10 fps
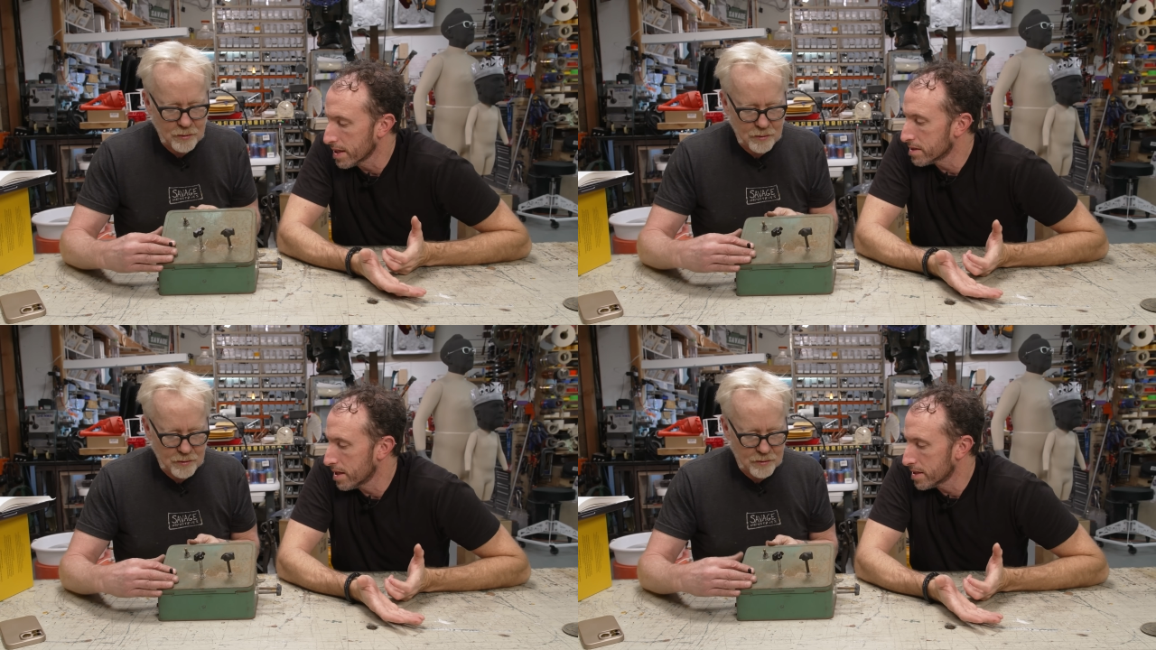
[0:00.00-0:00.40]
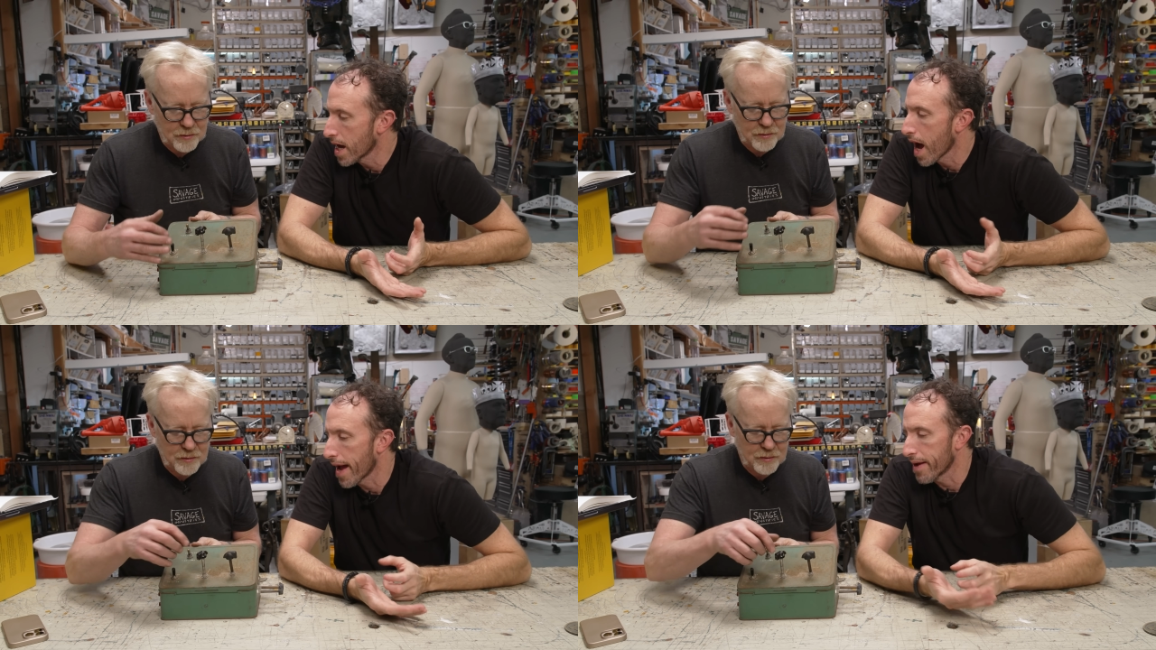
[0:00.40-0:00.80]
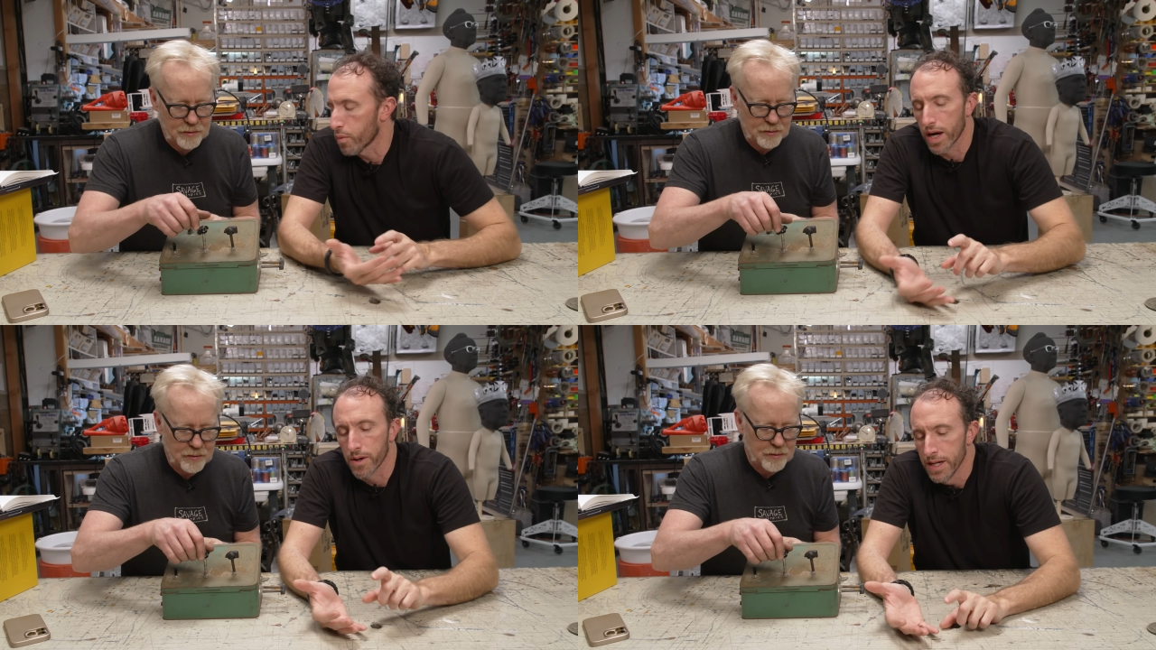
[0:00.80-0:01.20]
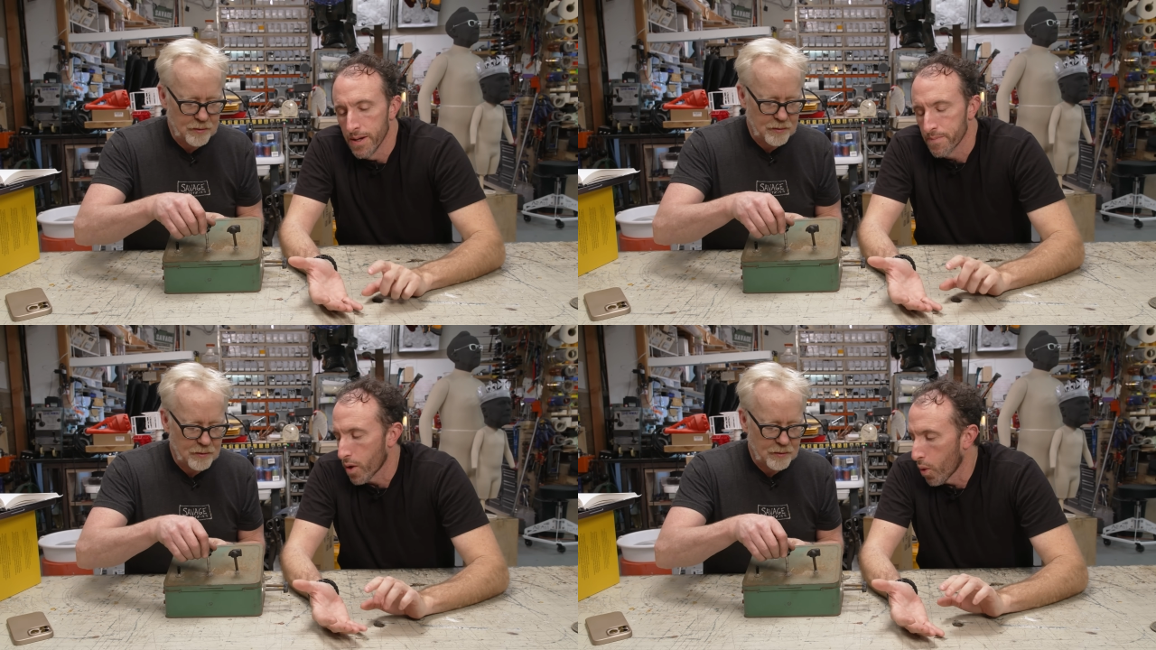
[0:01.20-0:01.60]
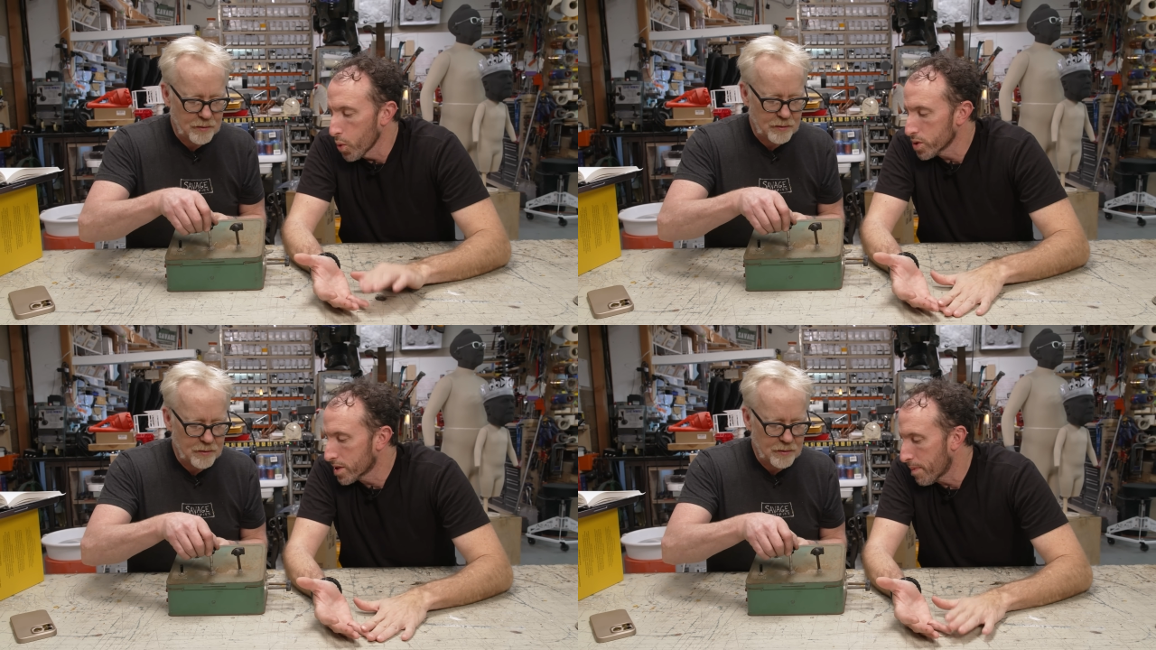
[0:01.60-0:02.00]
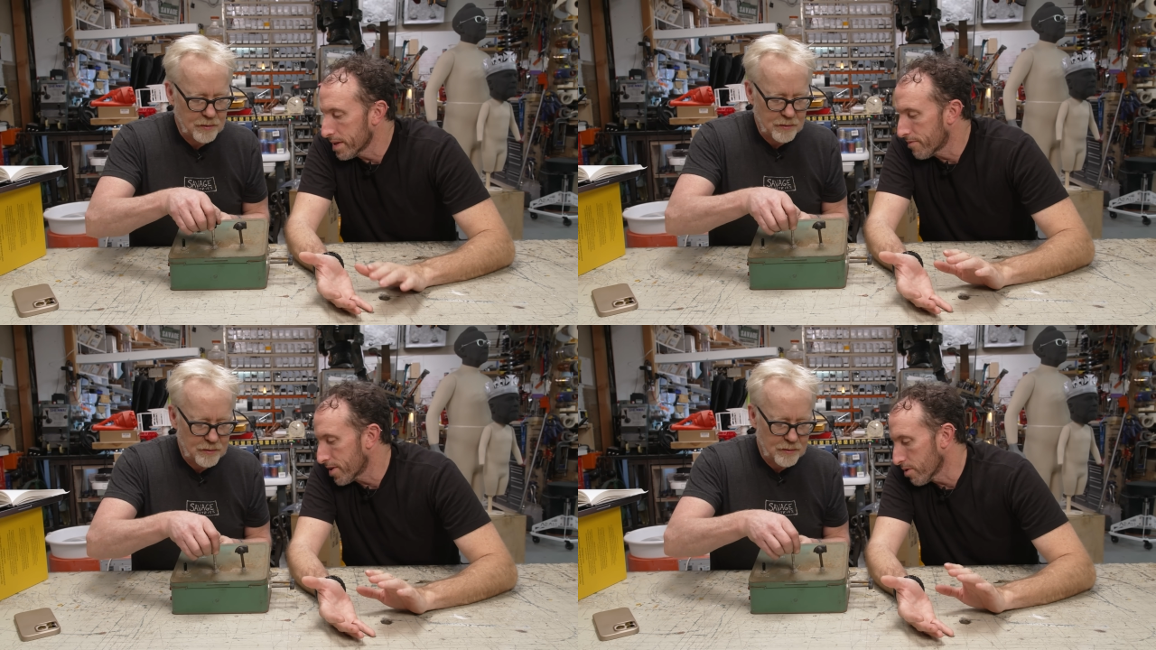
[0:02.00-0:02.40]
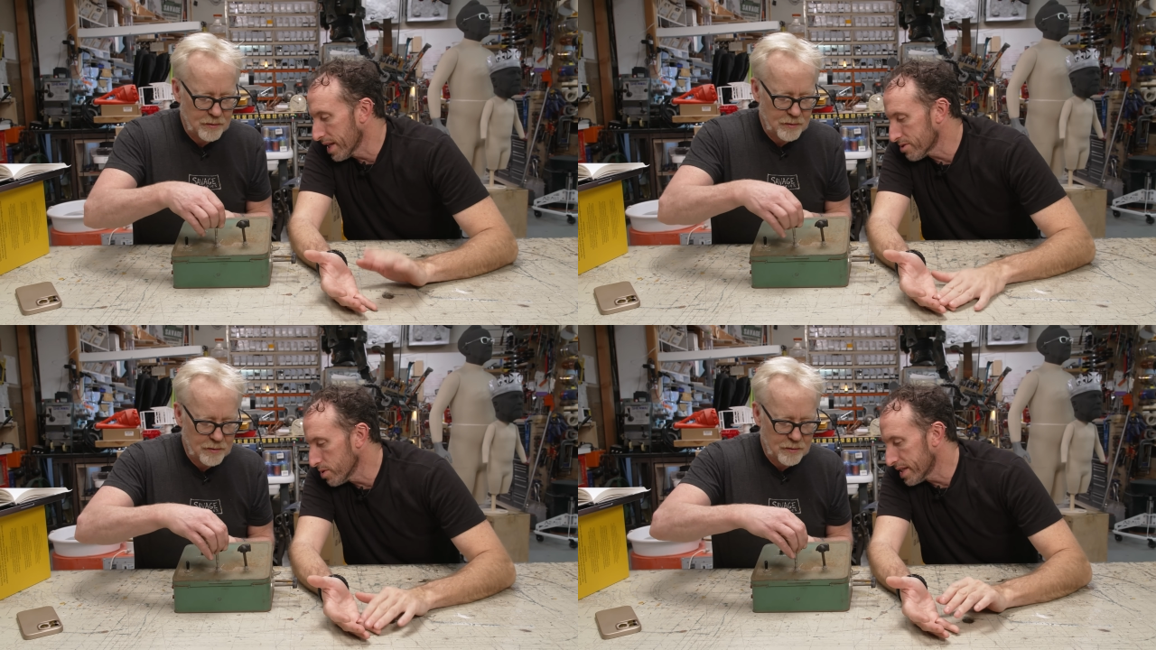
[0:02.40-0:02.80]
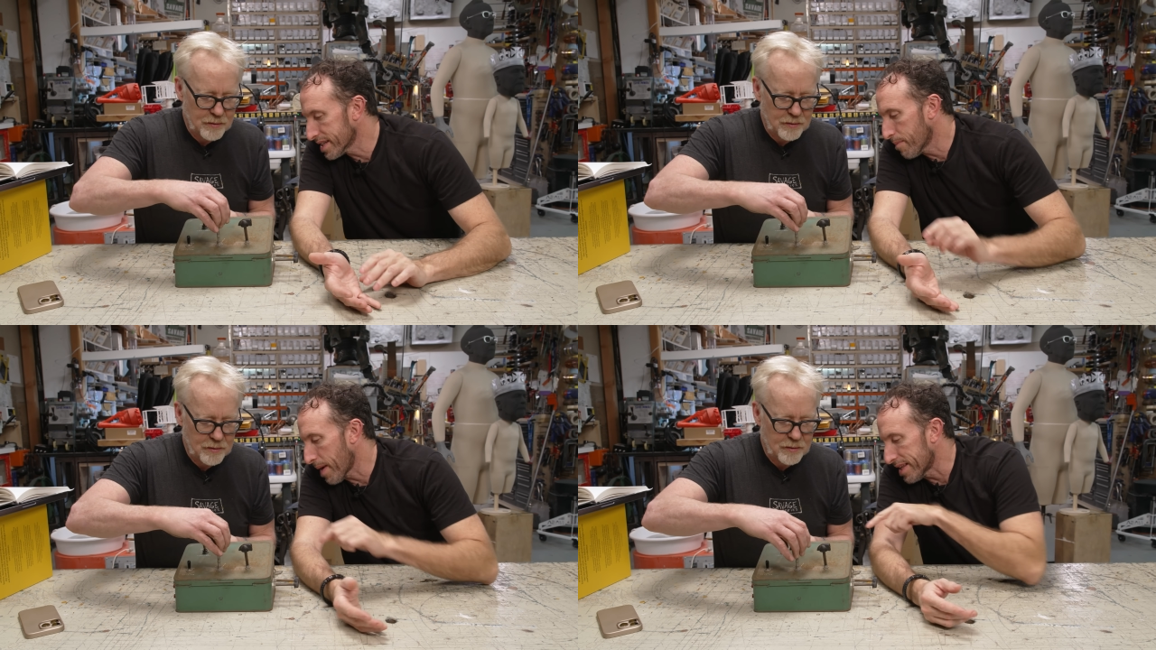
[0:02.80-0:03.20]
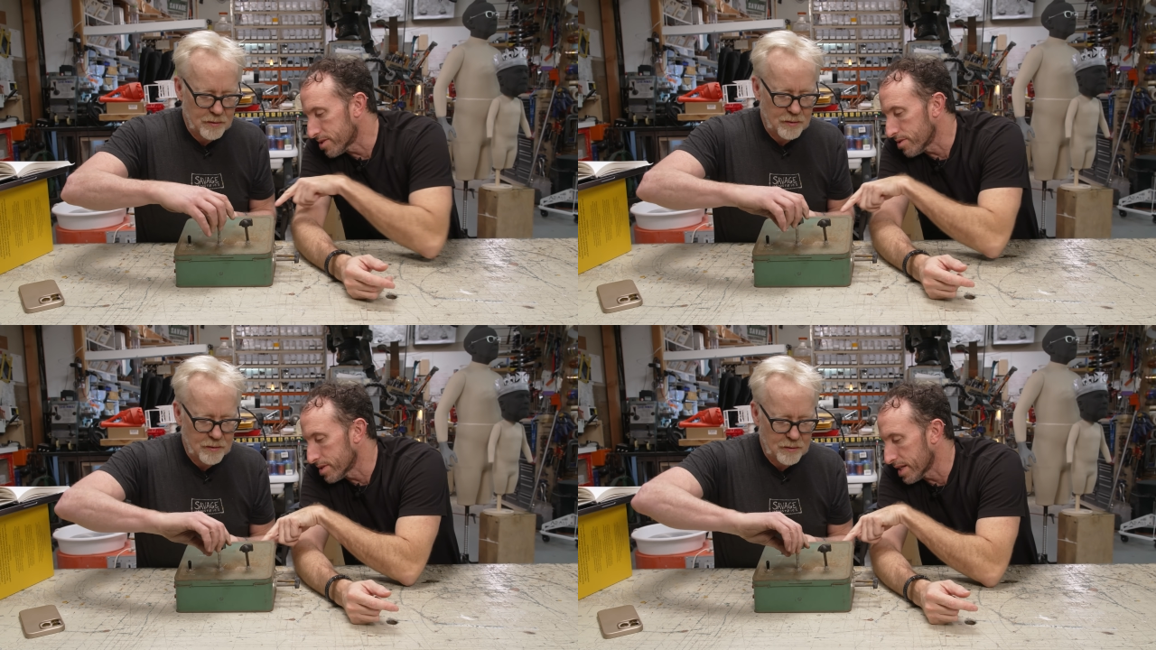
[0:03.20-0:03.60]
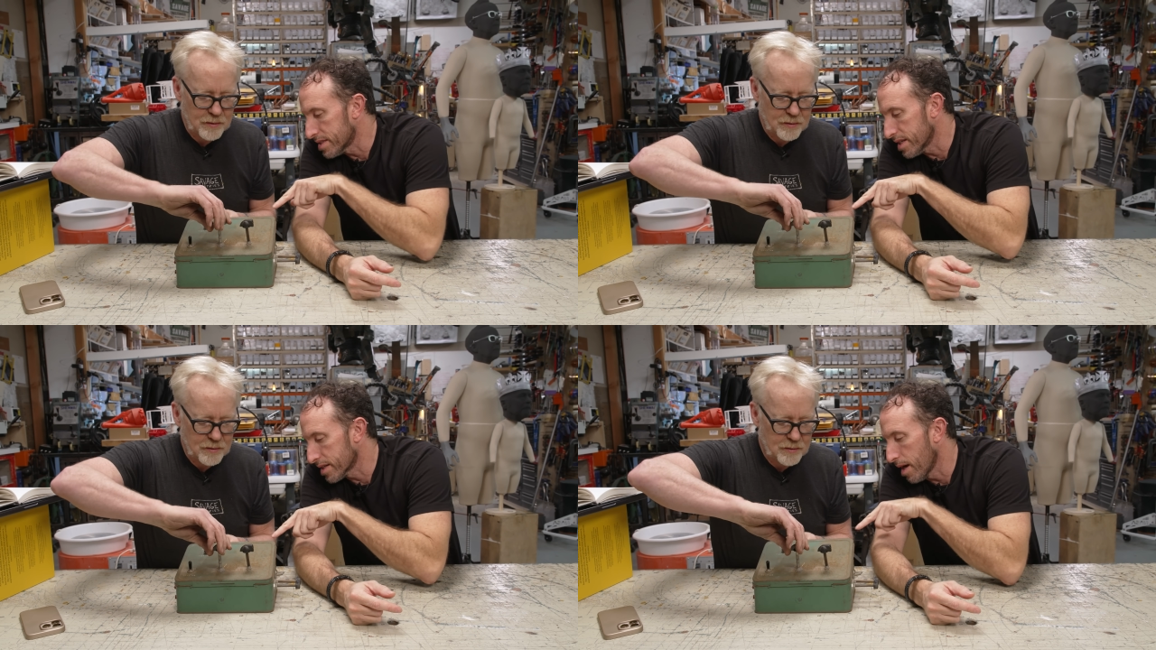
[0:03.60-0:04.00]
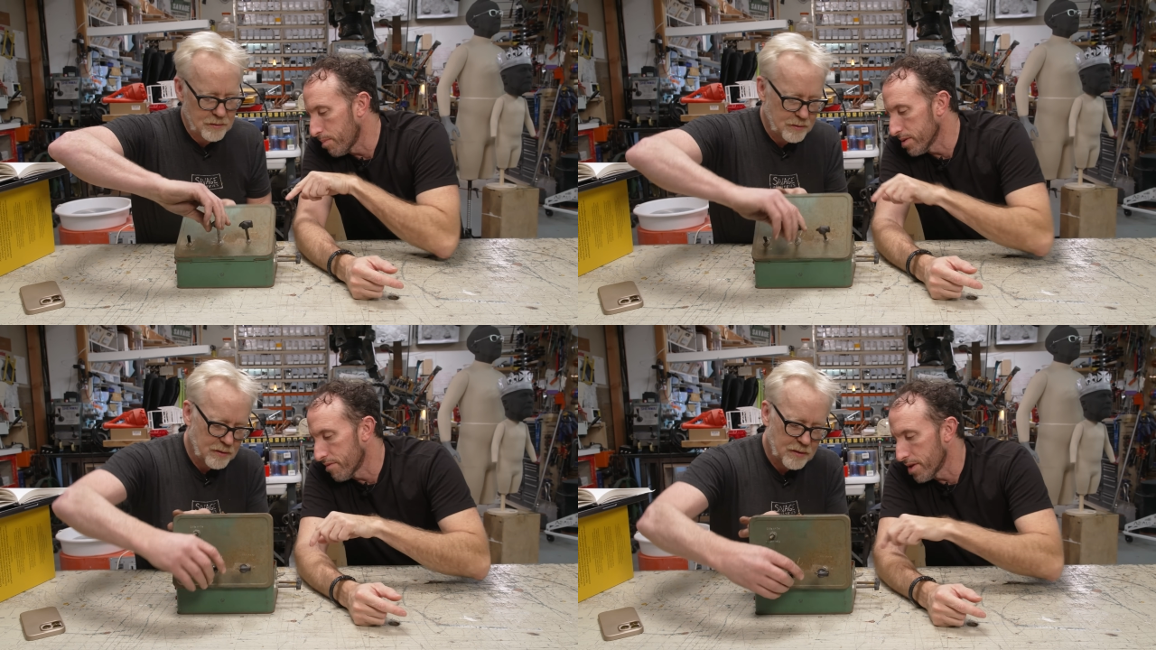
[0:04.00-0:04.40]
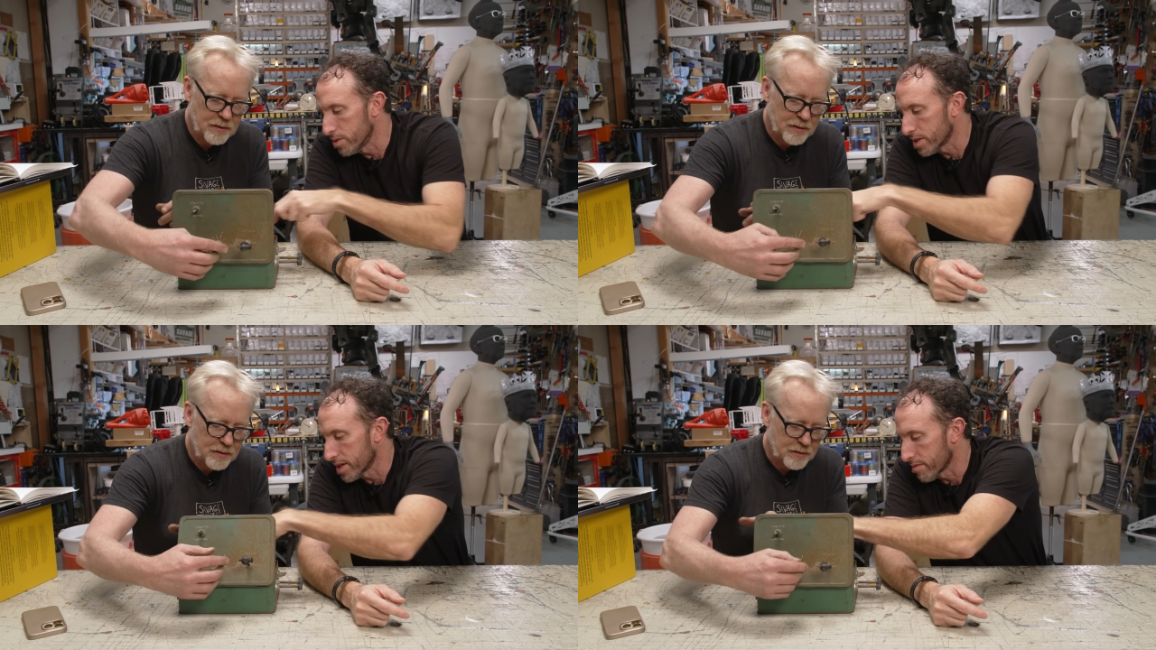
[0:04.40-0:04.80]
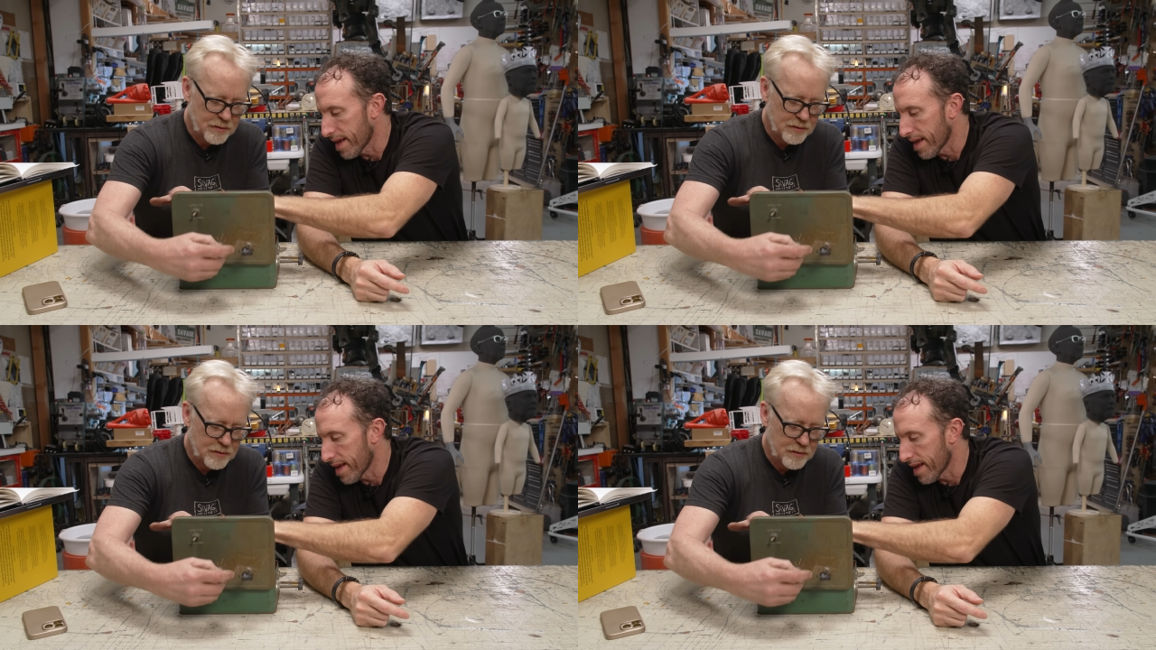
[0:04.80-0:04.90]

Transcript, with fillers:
Speaker 1: things that die, well, old if they're electrolytic capacitors, and I see a couple of those in here.